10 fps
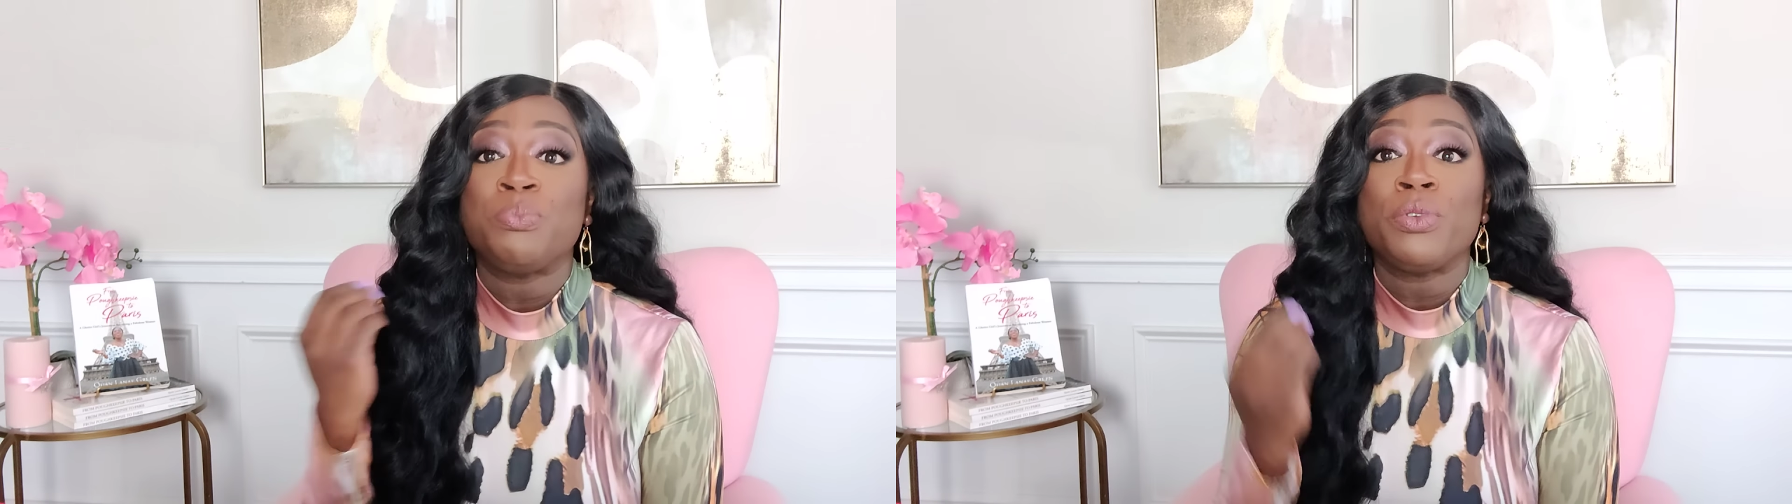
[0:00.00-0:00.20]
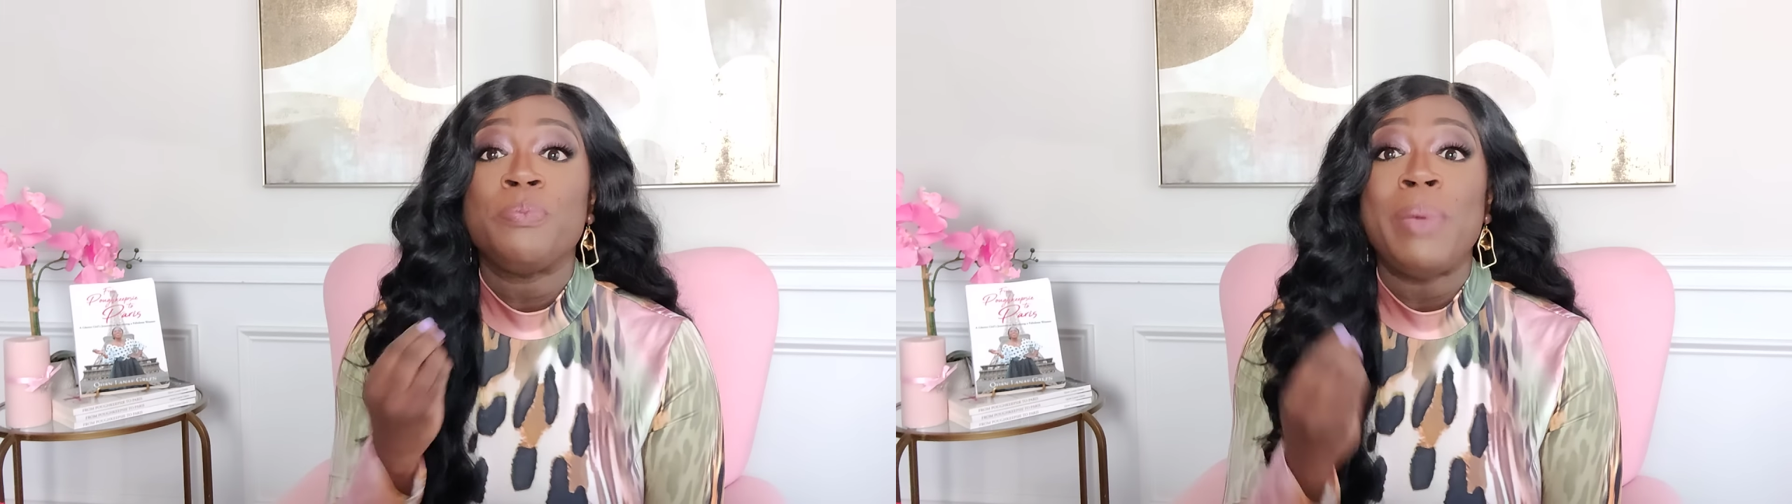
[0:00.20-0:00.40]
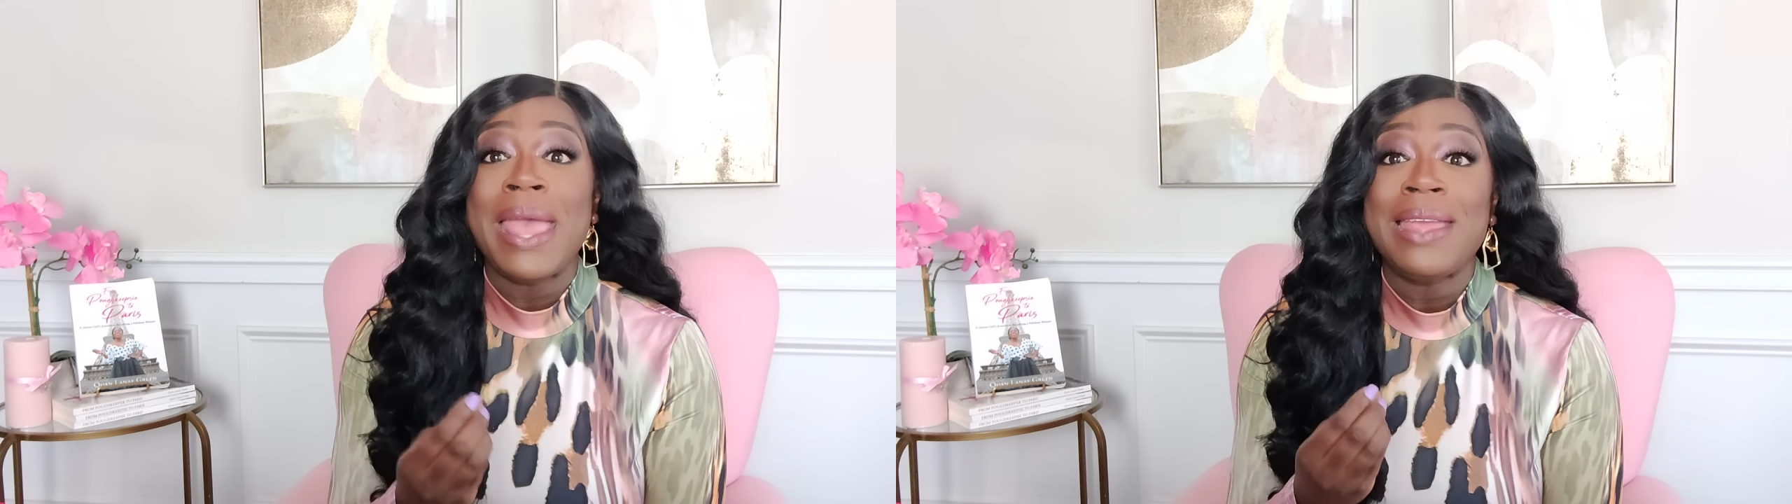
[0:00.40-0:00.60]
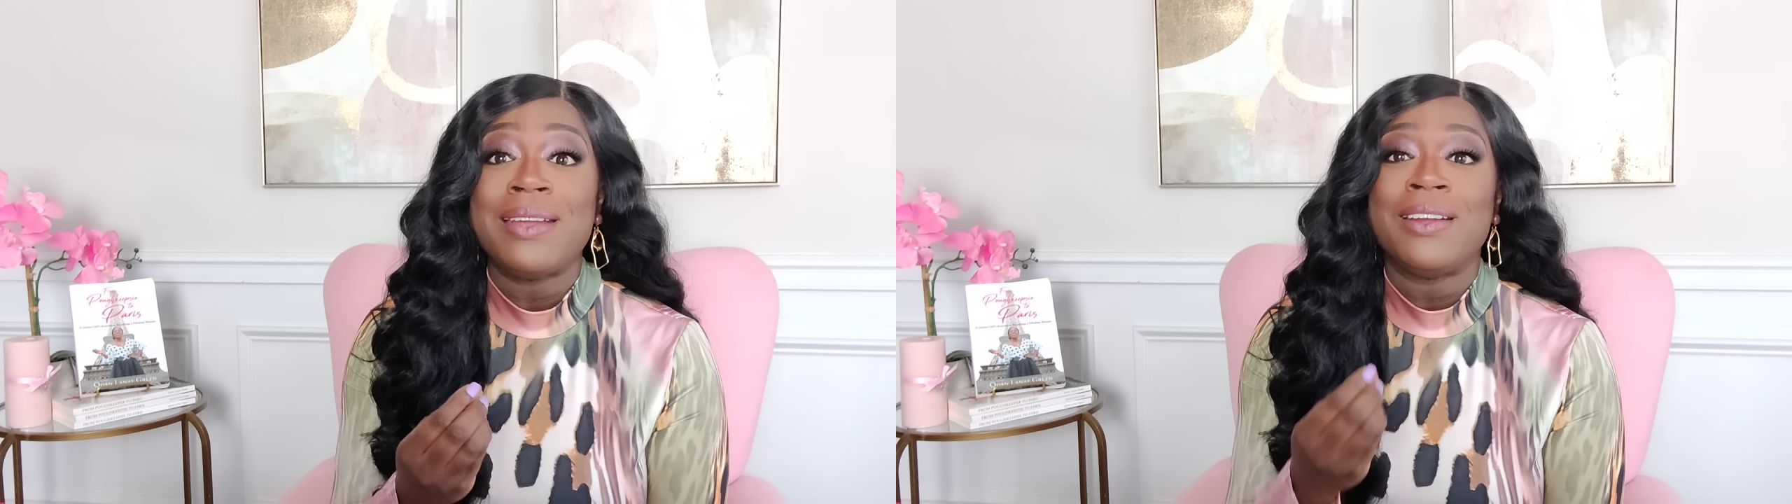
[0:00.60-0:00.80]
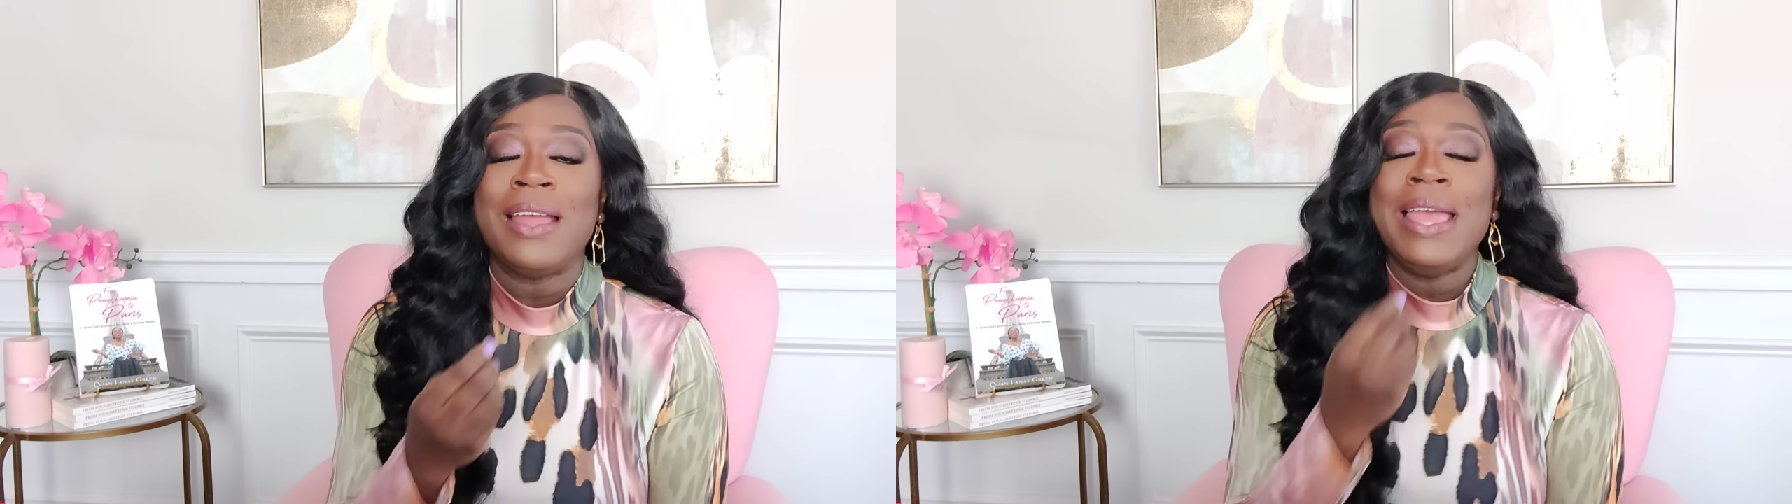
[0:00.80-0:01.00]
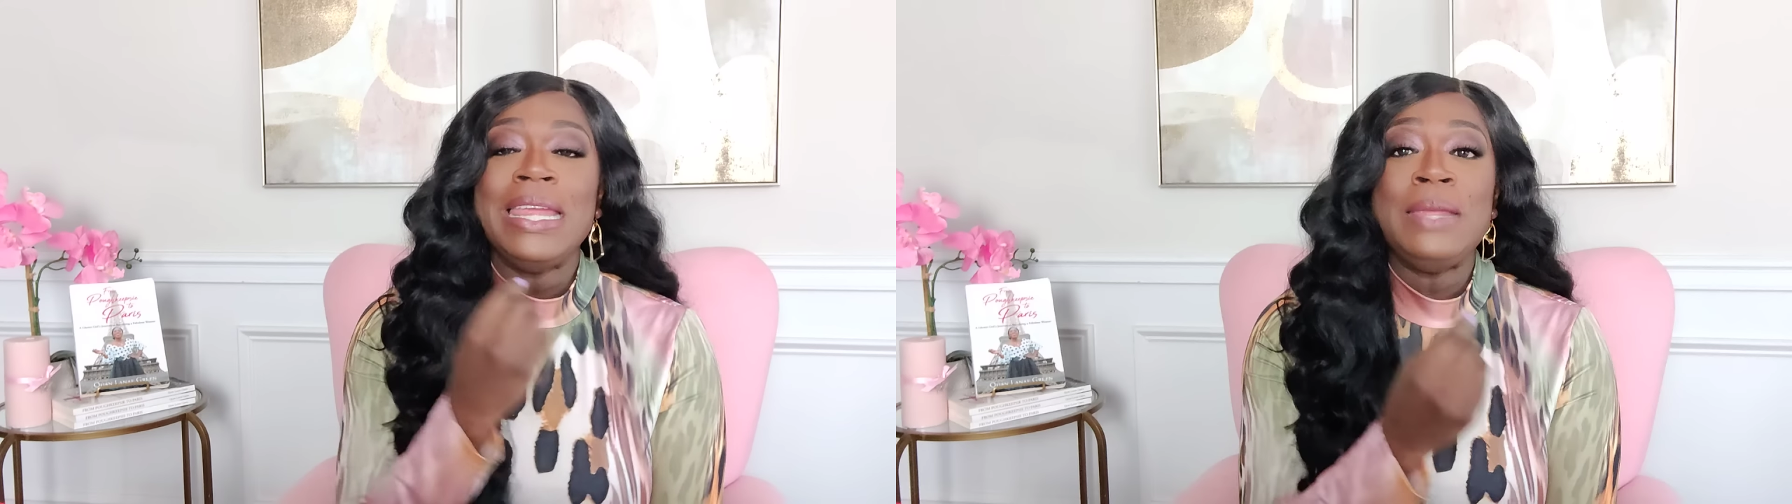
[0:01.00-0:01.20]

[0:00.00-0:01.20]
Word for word: Prepare